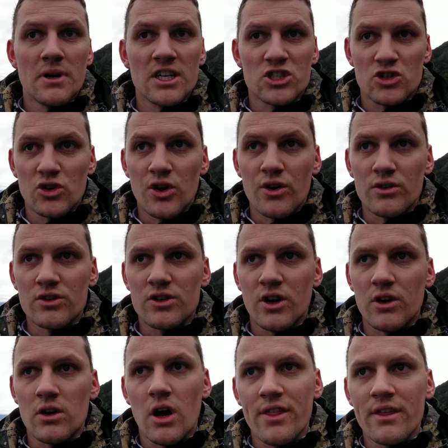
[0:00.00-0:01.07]
but strong,
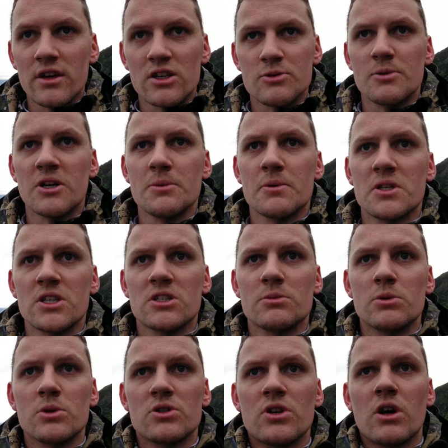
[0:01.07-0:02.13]
so I think it's pretty
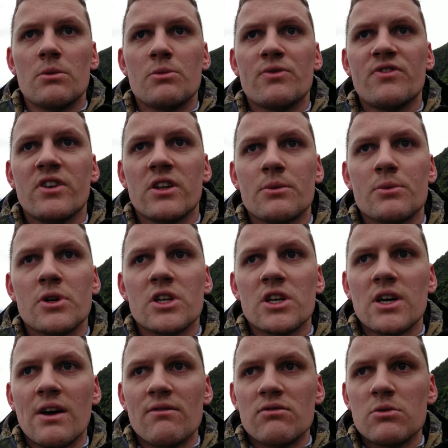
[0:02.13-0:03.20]
predictable, so I'm feeling
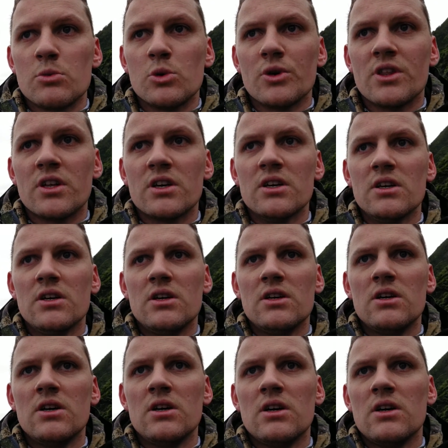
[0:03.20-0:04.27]
pretty comfortable with
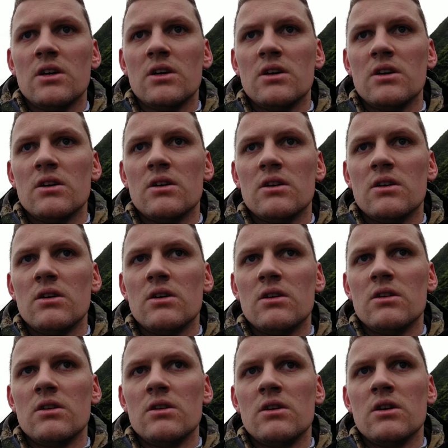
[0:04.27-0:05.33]

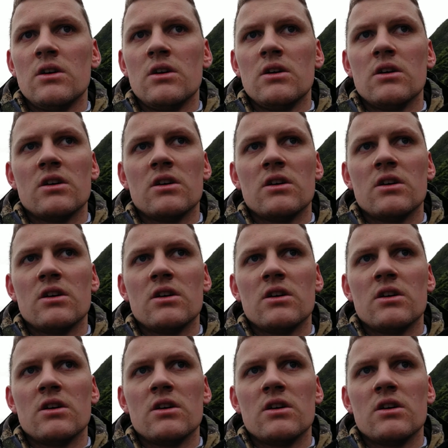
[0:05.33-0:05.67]
it.